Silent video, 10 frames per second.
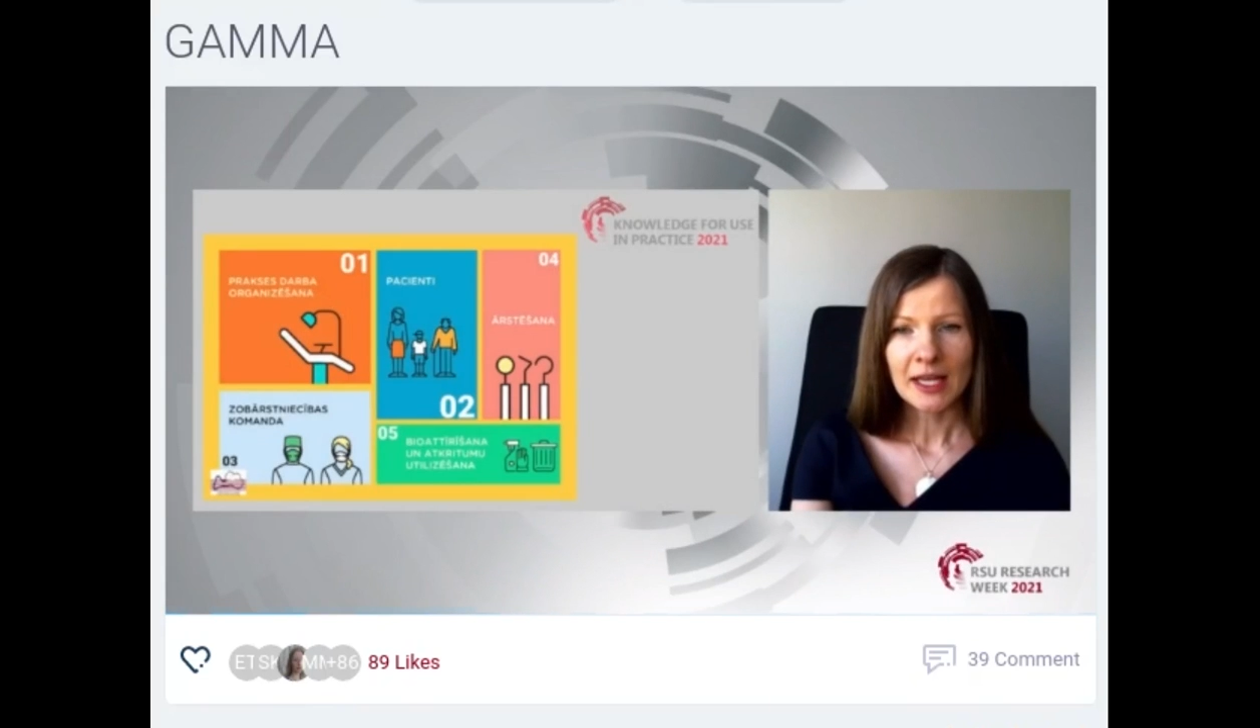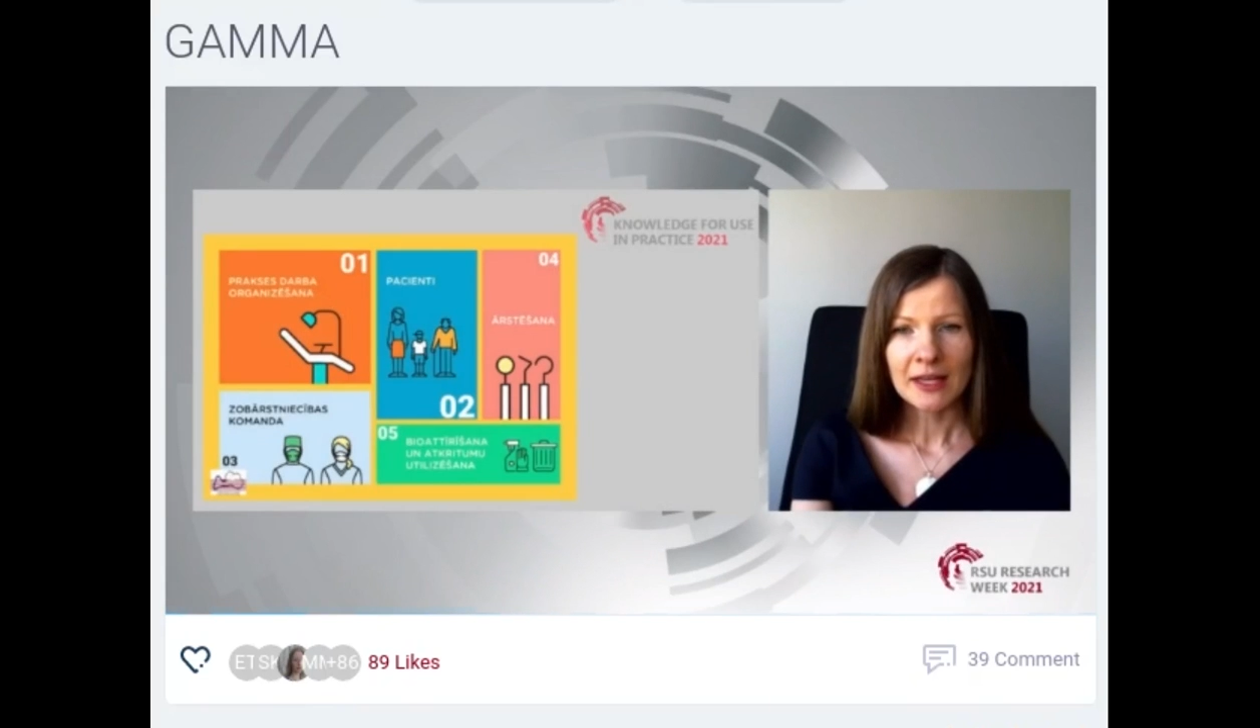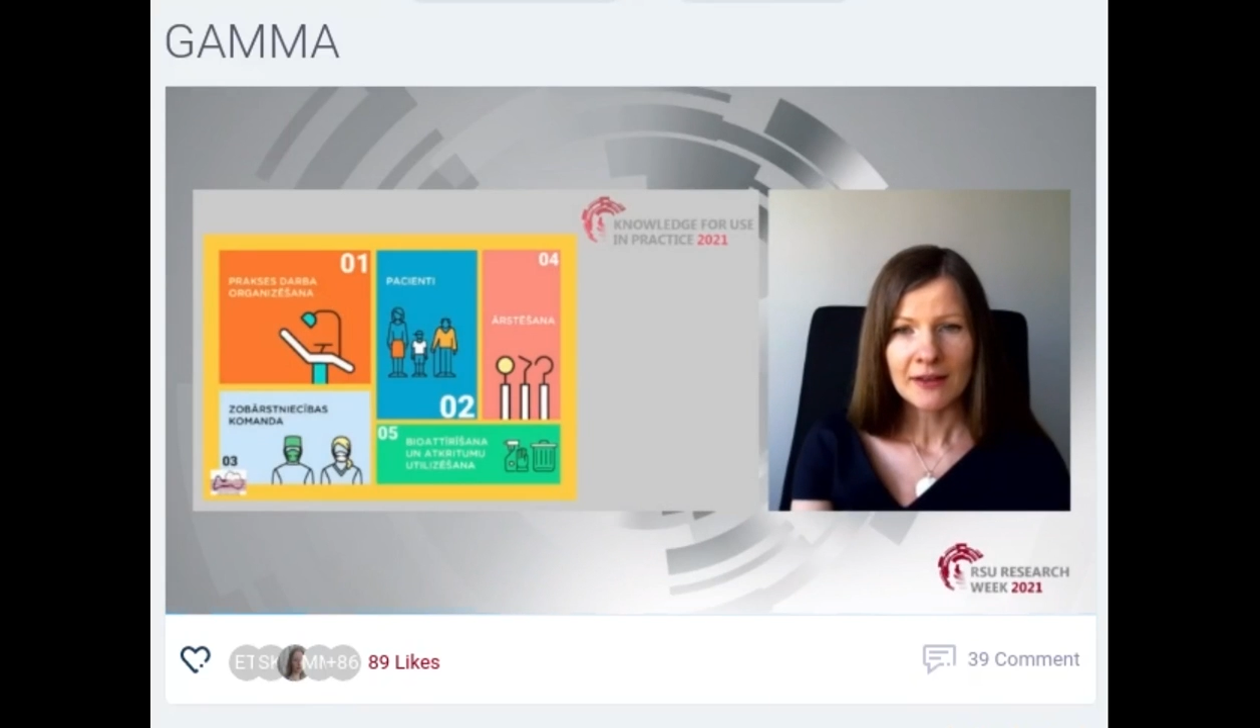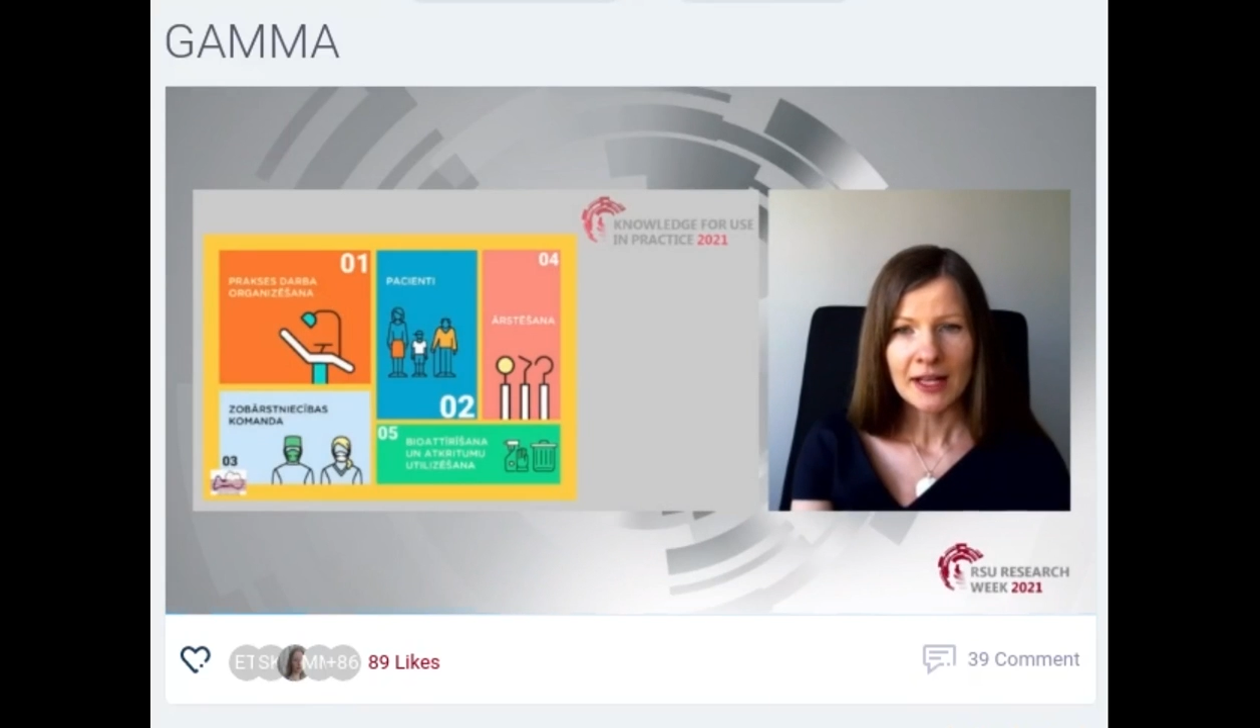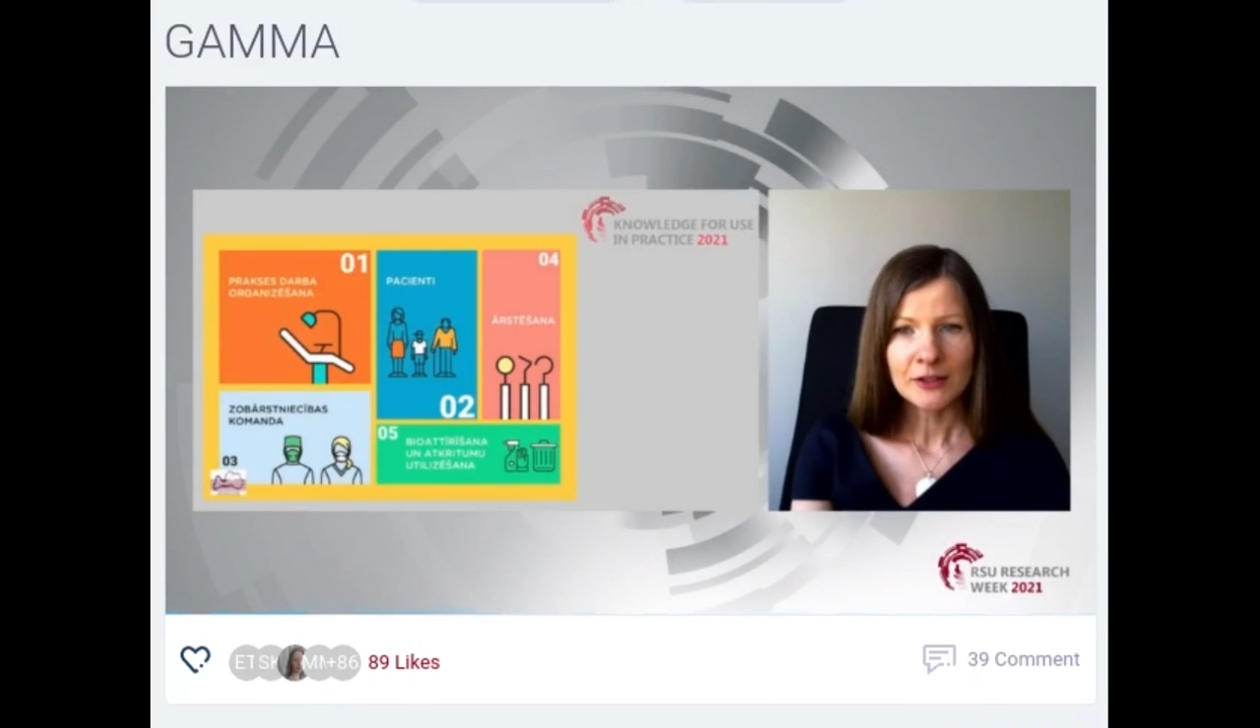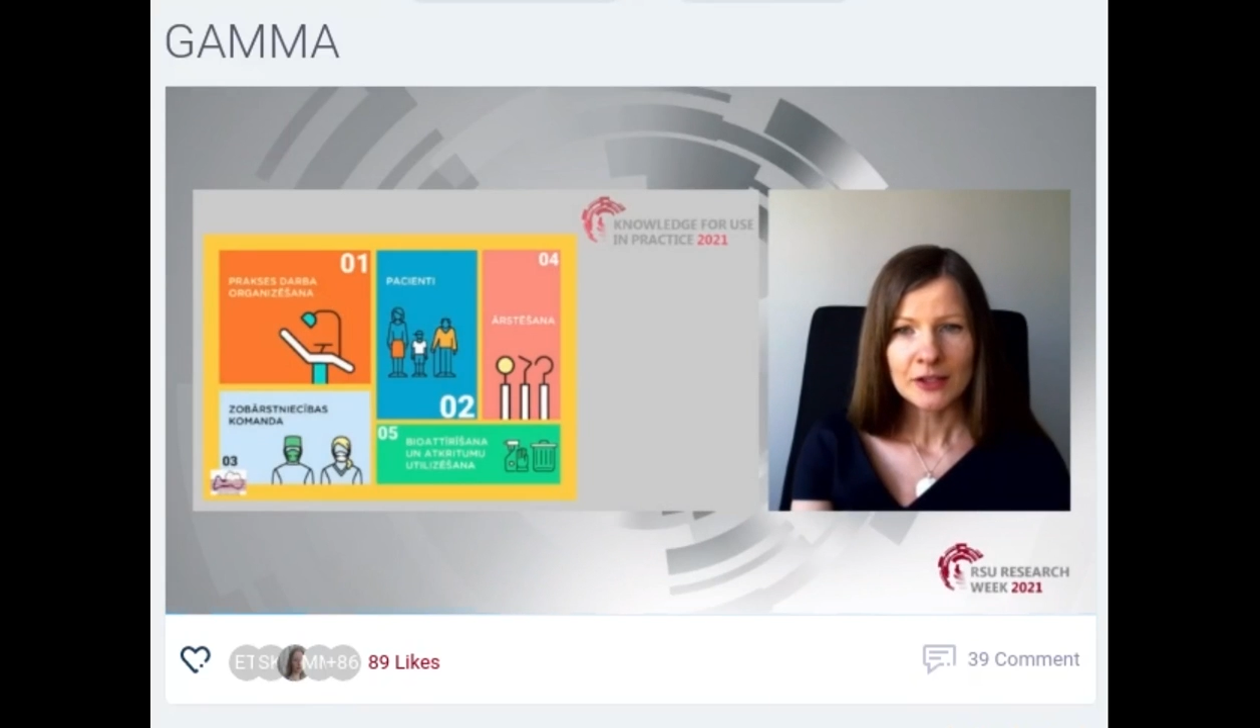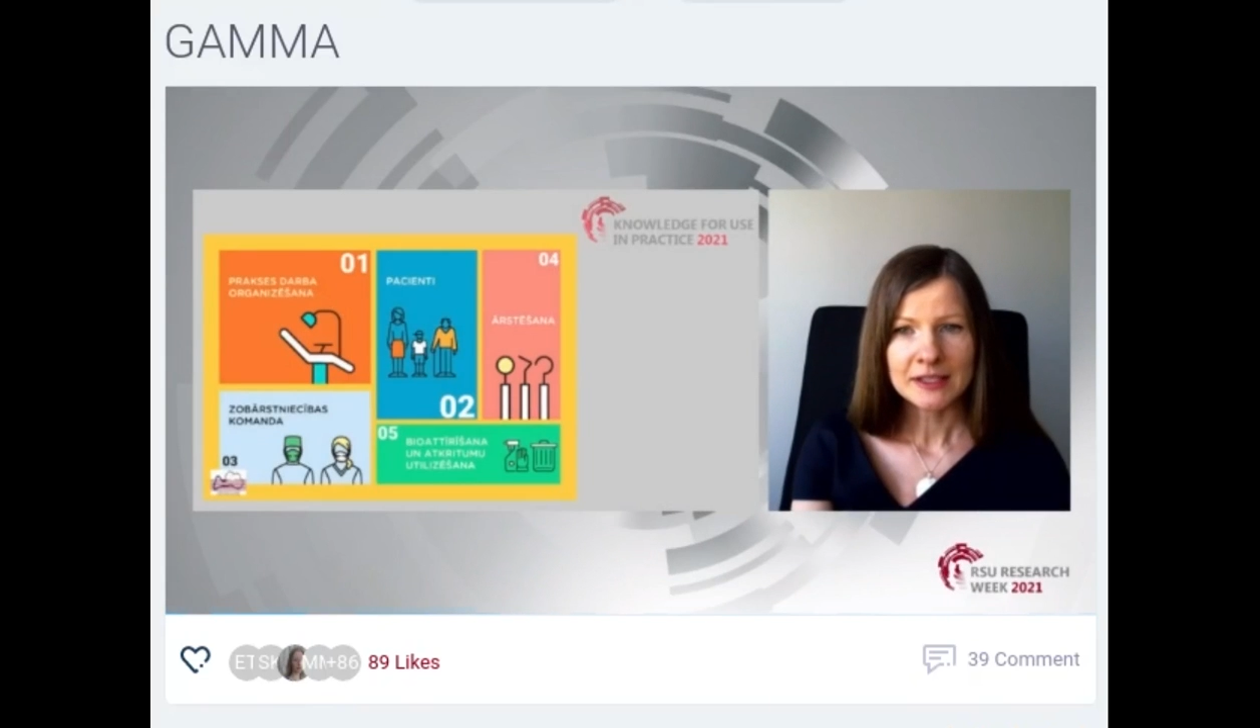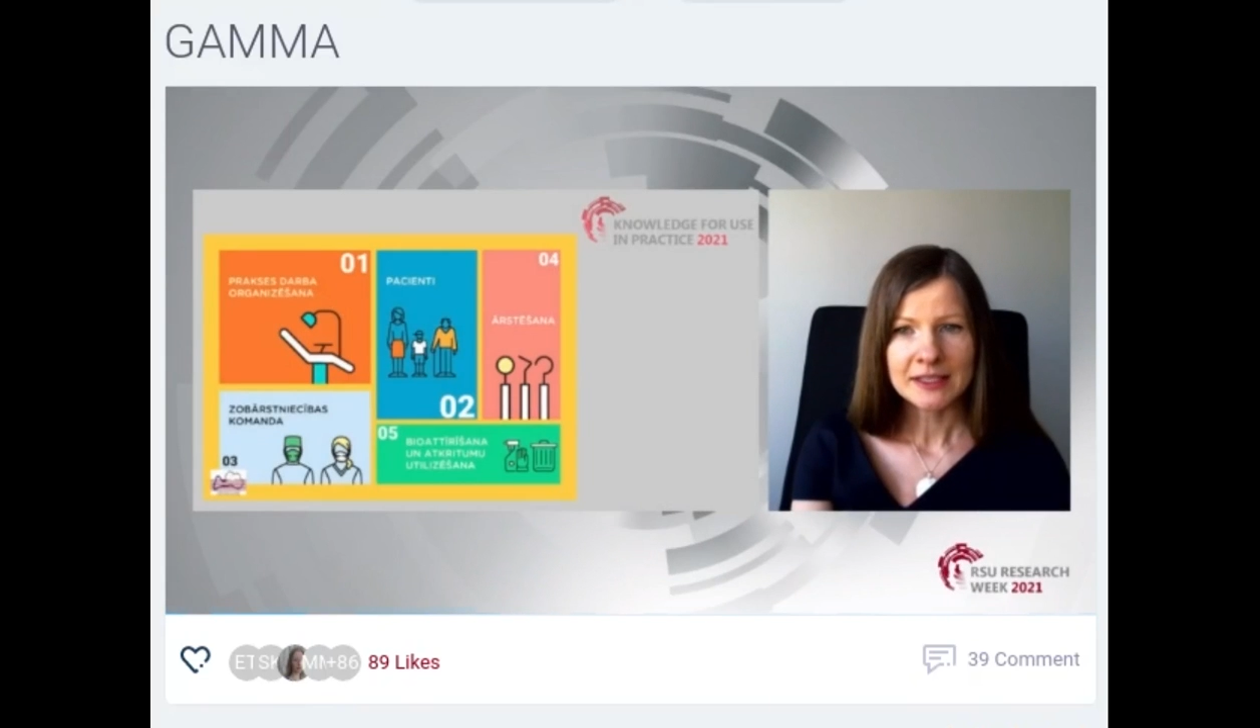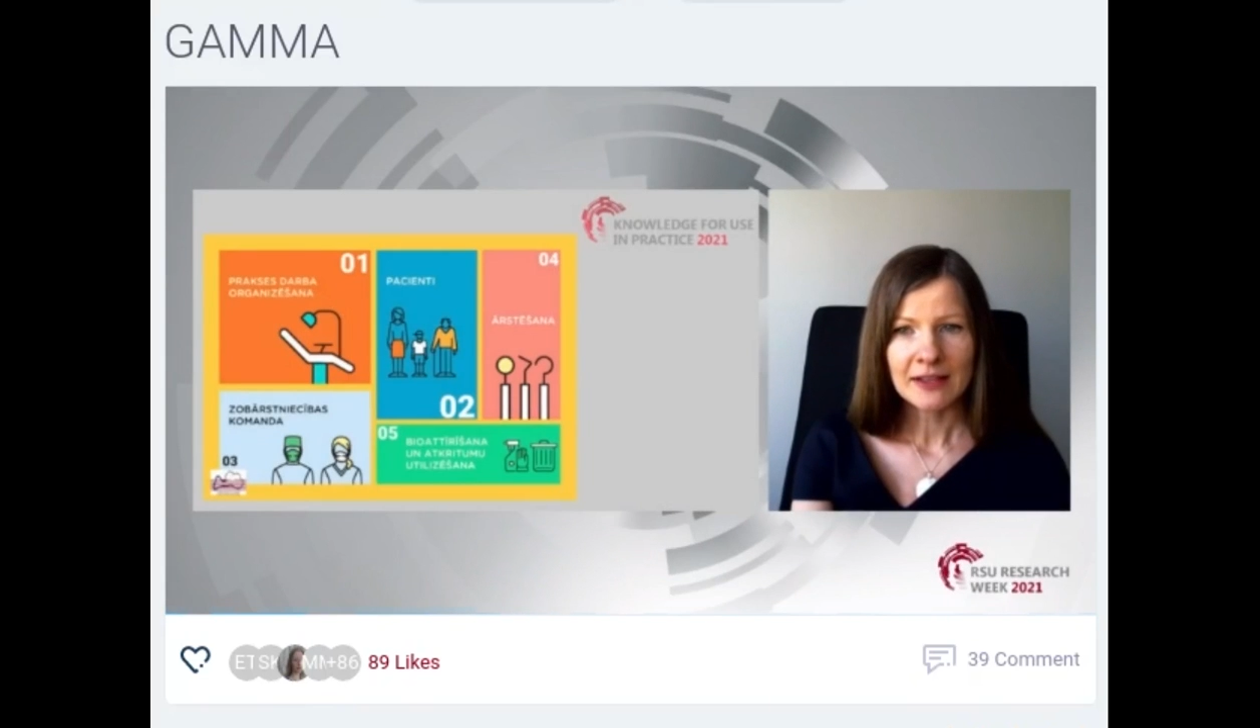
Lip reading: evaluate